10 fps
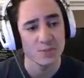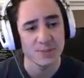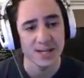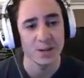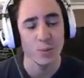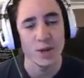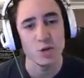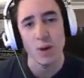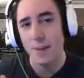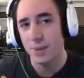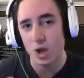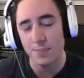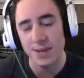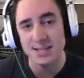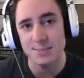particularly when you might be going
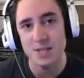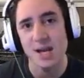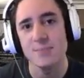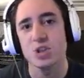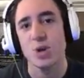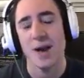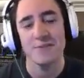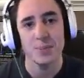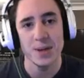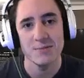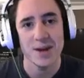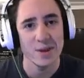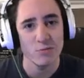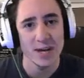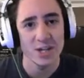B sometimes, so you have to play around
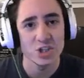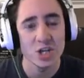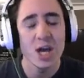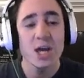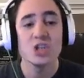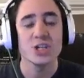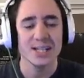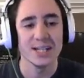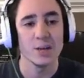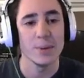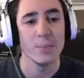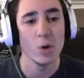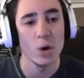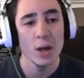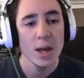that range just a little bit
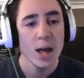more.